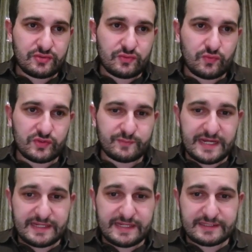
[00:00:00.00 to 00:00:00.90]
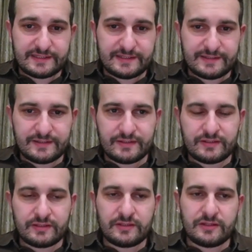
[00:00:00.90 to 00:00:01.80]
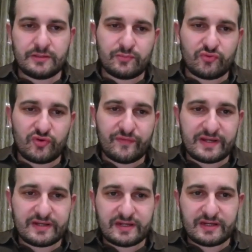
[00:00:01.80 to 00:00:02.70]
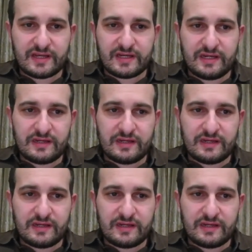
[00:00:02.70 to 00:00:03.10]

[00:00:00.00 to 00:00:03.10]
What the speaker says: was played, preventing any